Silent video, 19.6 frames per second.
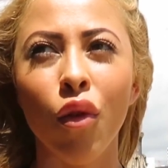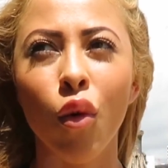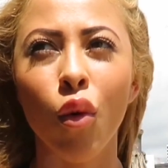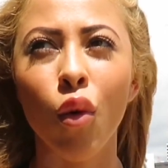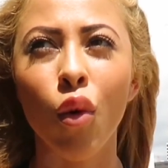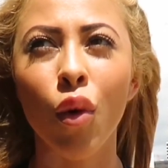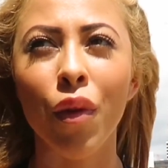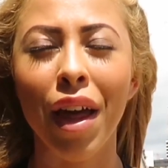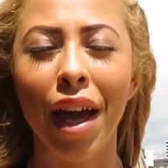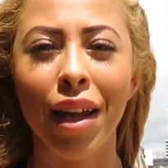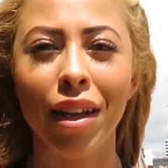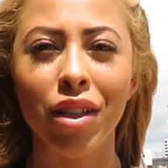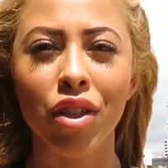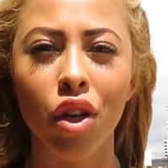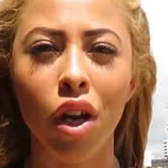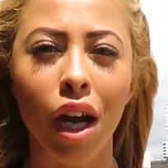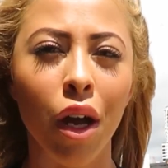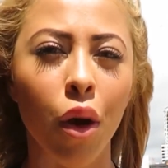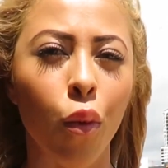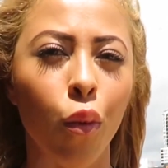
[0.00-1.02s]
for that
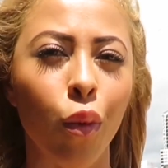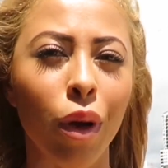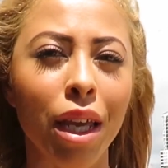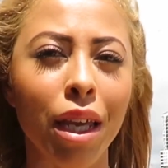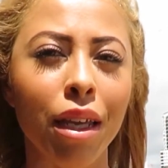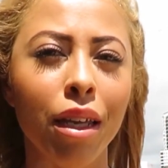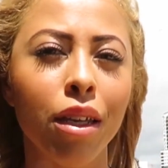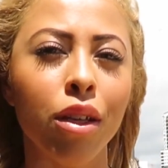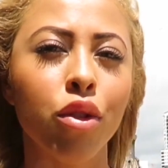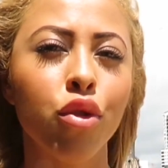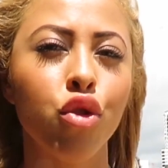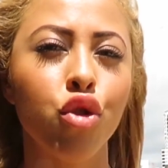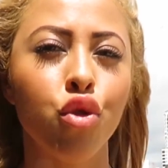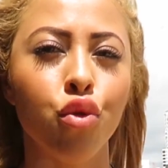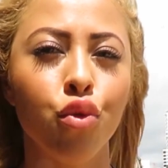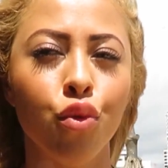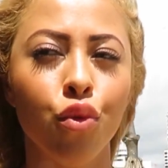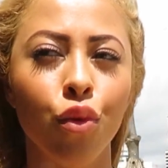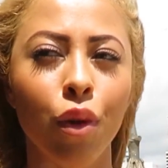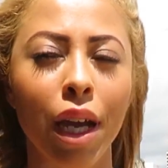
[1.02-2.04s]
entire week to